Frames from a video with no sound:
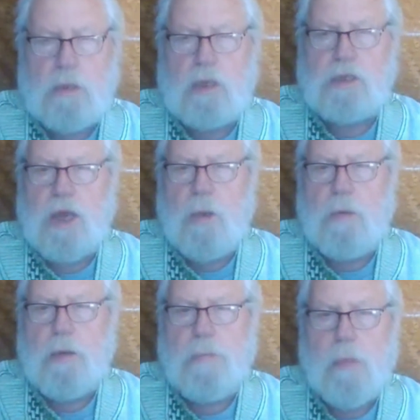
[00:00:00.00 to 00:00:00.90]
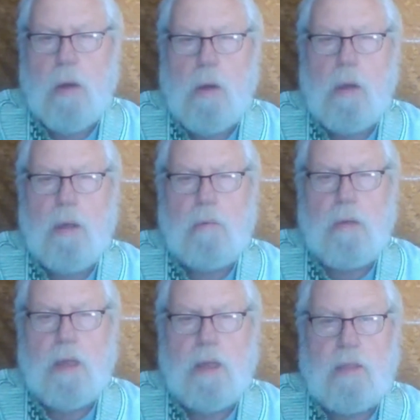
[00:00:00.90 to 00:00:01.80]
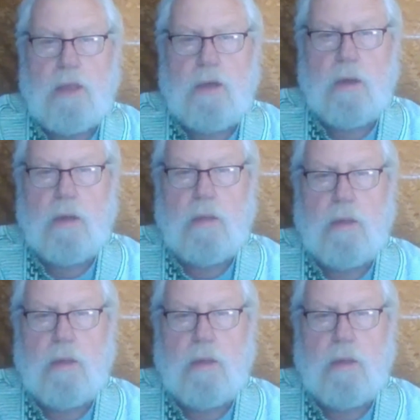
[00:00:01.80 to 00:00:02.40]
Ijapa, meaning the turtle